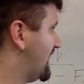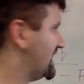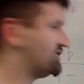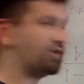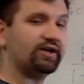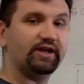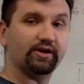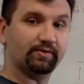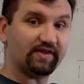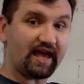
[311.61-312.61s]
I start
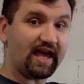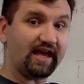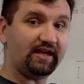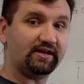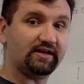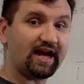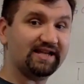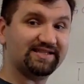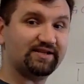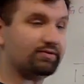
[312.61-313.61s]
here with A
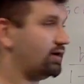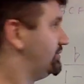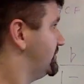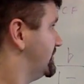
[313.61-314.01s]
at zero.